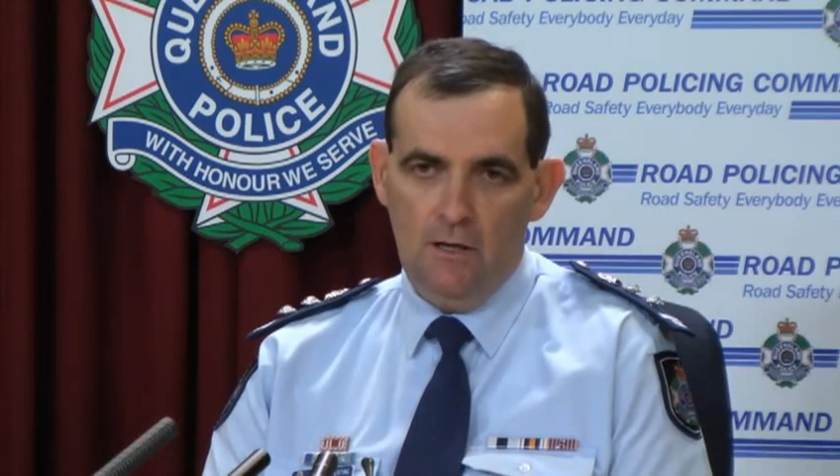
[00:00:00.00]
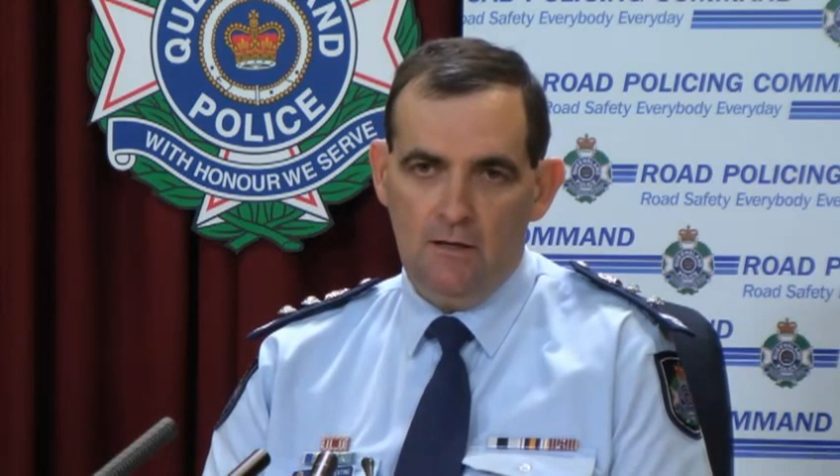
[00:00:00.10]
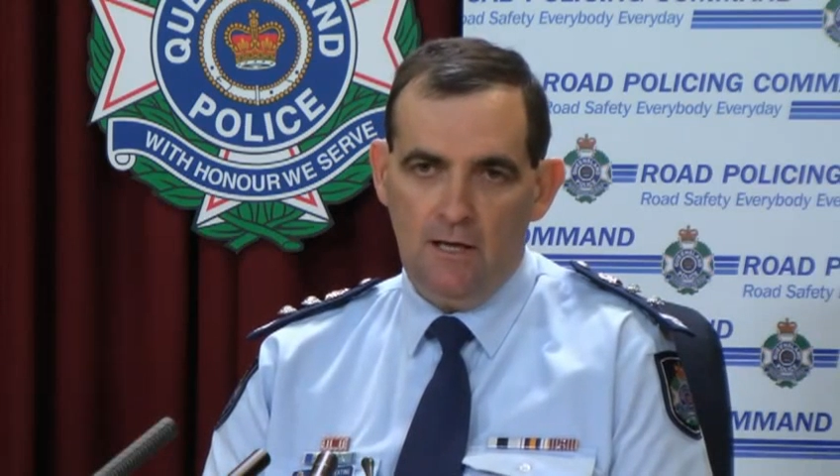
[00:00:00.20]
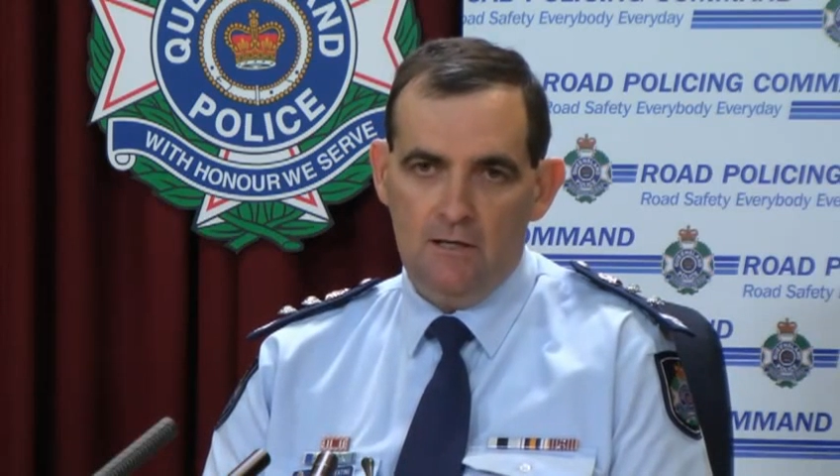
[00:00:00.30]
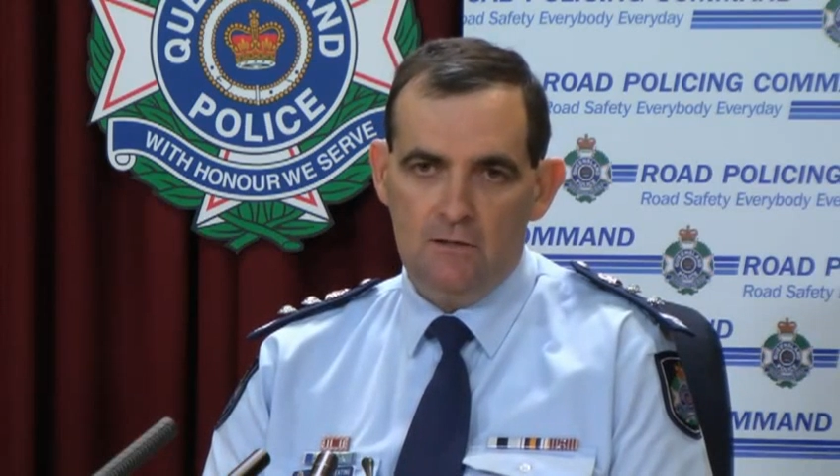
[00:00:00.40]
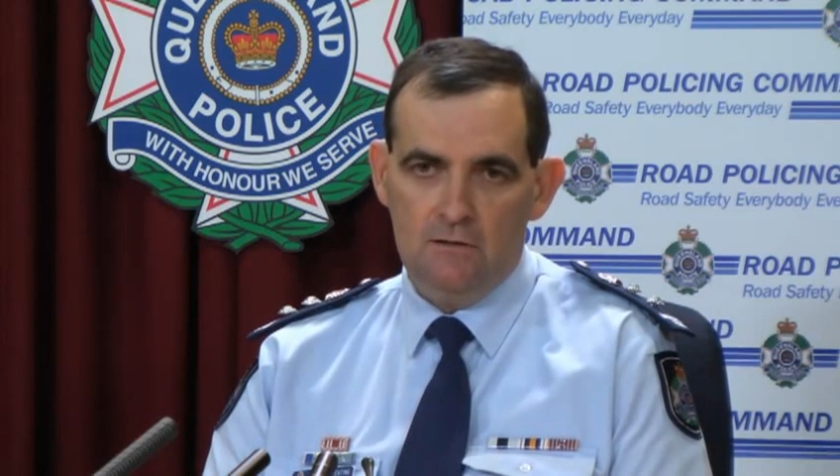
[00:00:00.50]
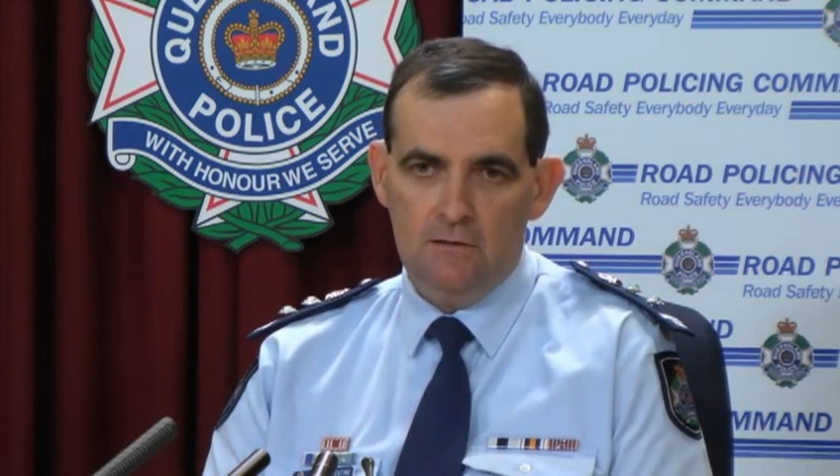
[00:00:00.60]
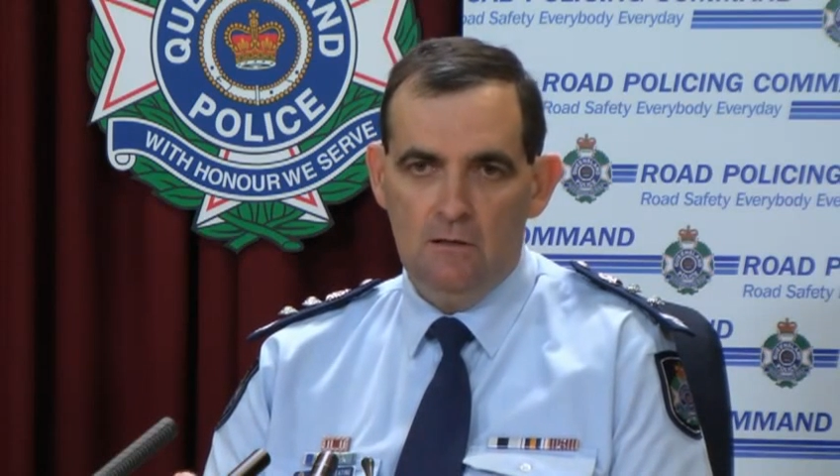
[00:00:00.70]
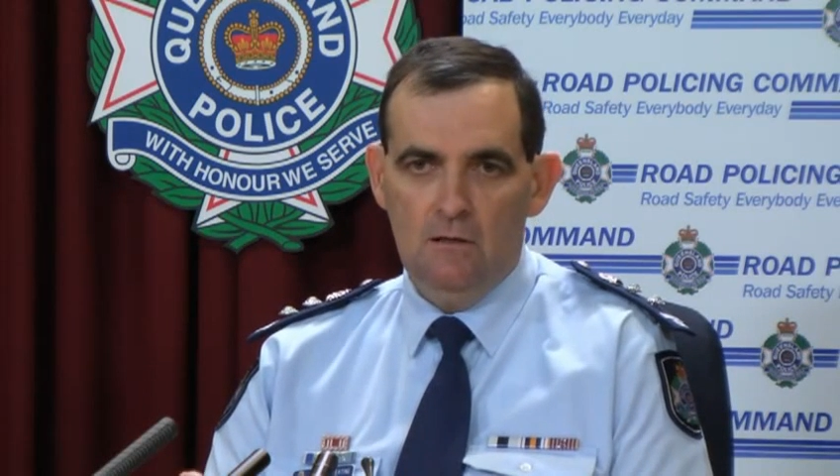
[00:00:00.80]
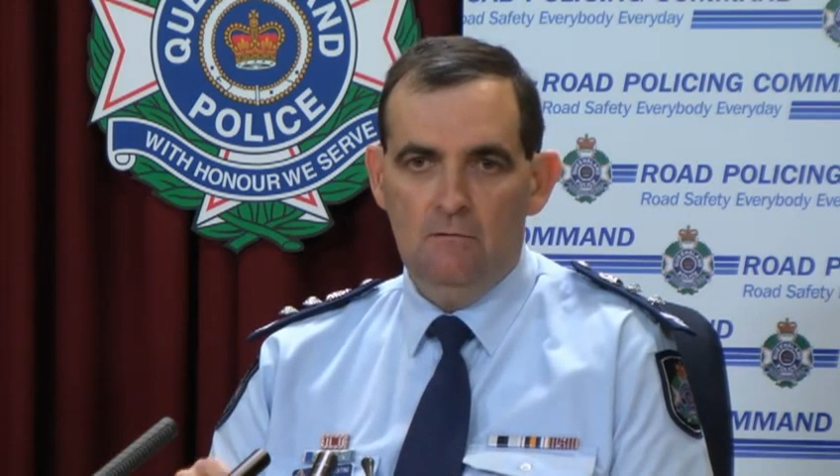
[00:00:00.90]

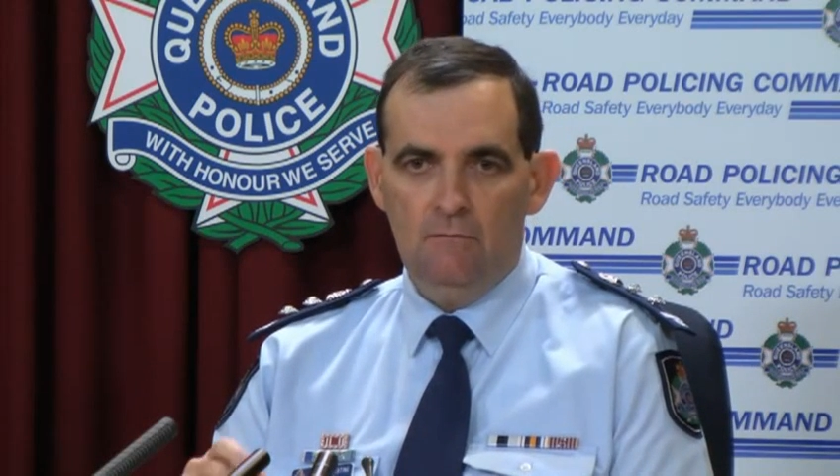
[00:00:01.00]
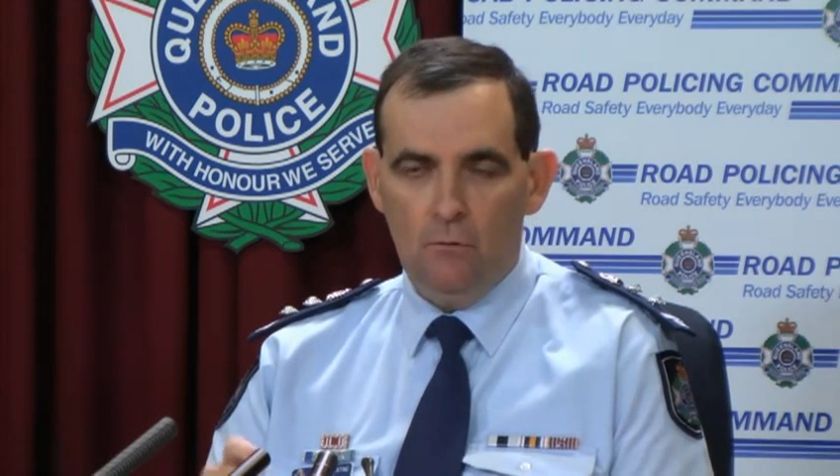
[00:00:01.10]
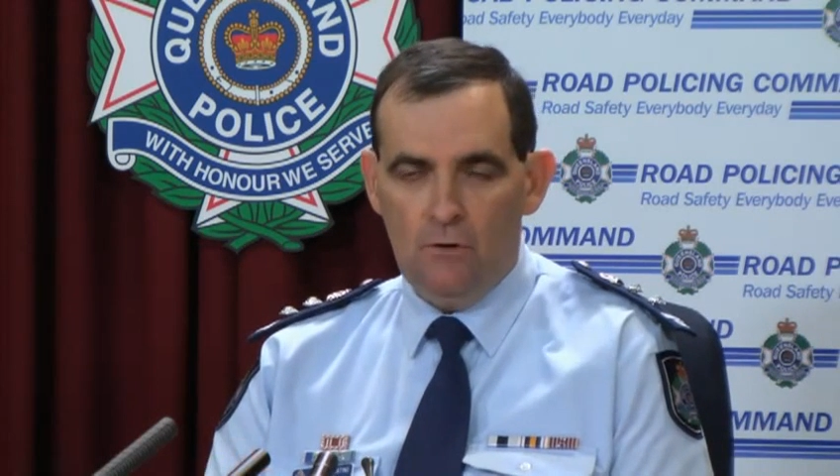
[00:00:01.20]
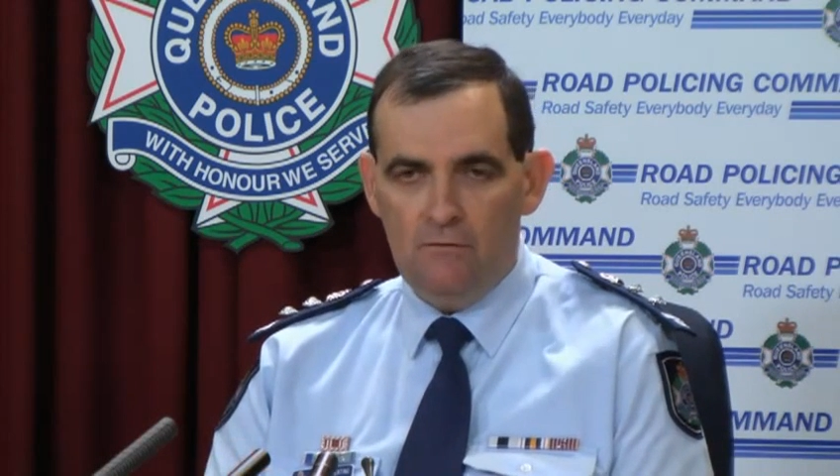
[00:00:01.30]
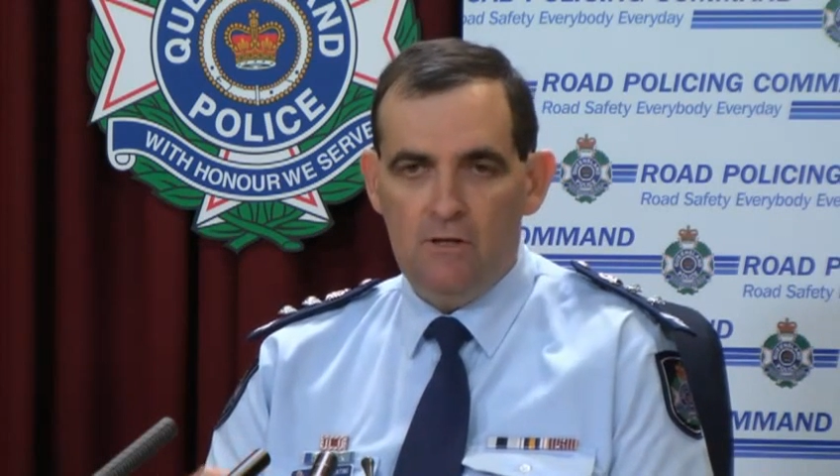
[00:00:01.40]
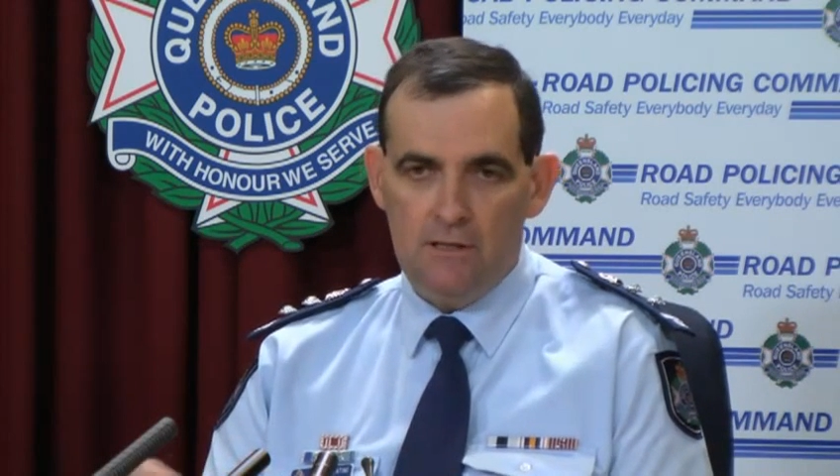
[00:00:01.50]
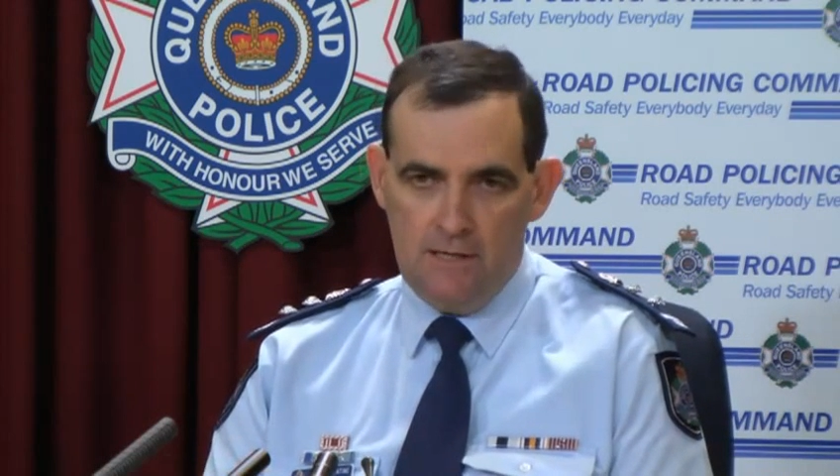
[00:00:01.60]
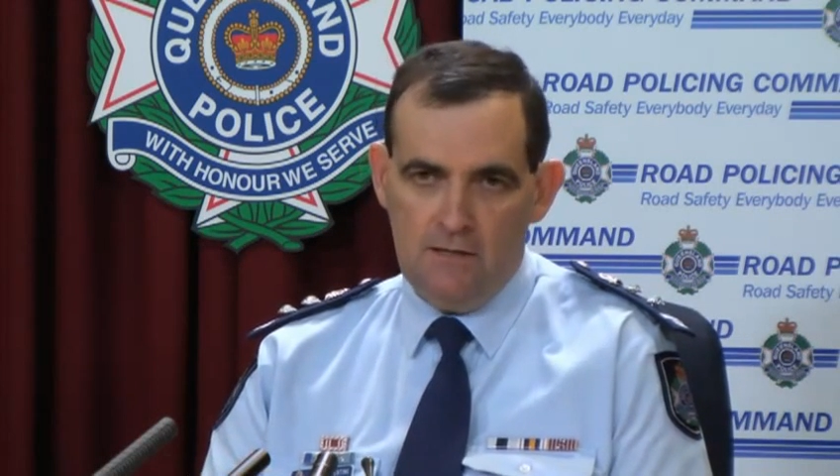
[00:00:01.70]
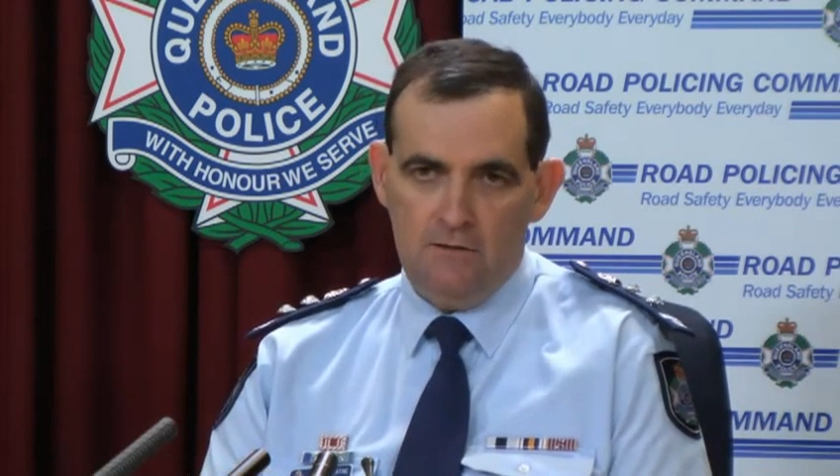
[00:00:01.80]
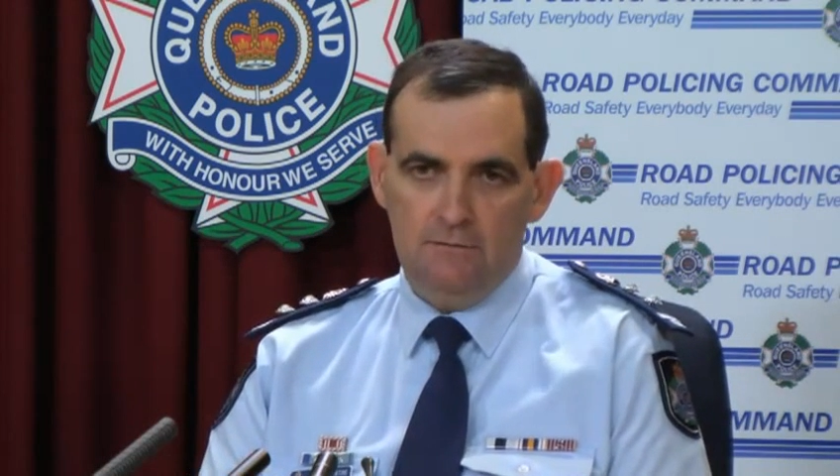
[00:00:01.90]
locations for every
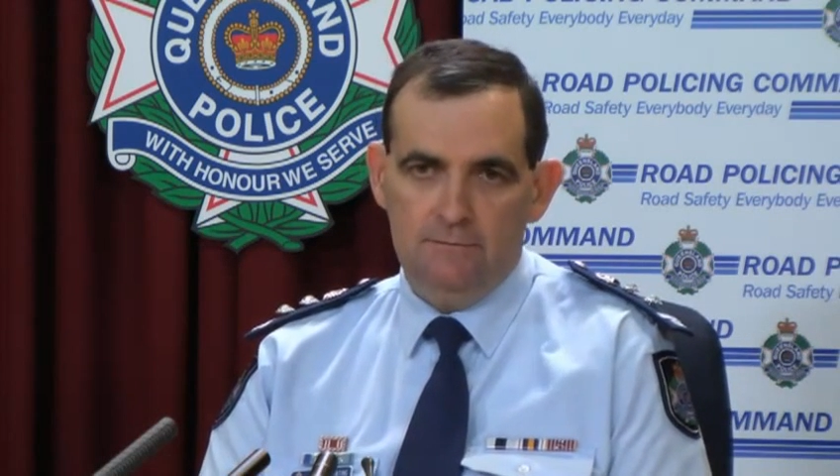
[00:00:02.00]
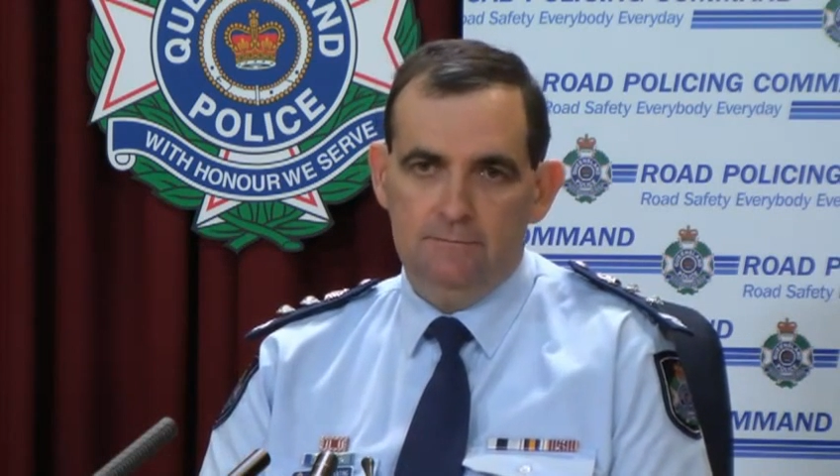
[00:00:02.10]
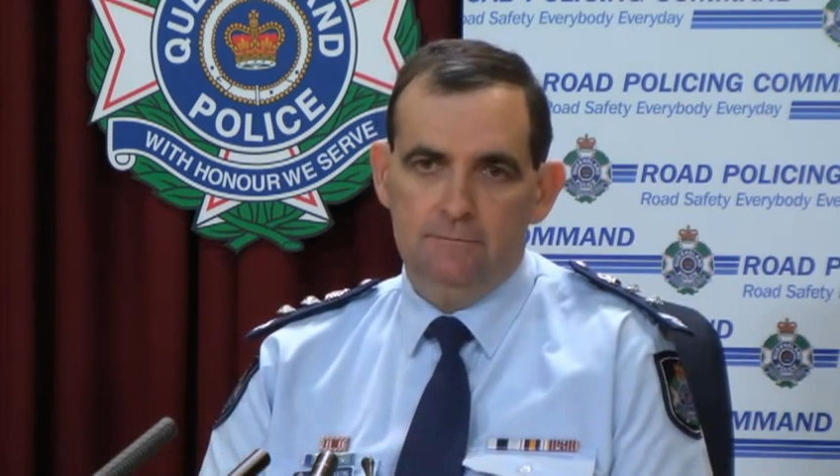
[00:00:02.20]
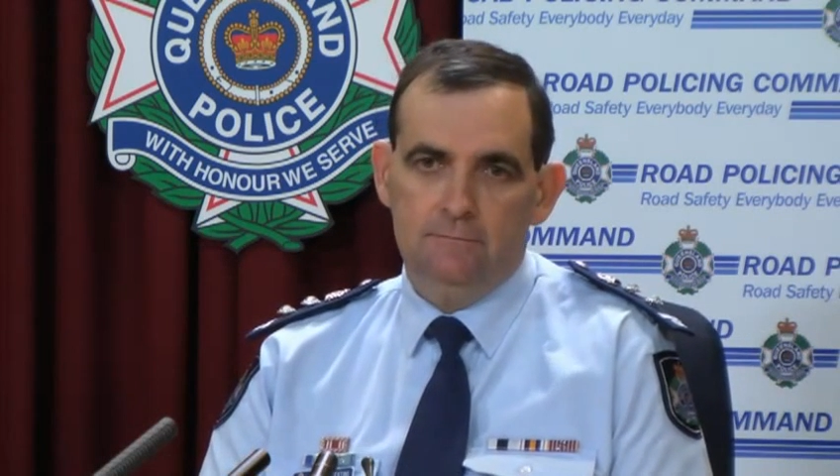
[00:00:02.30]
detection.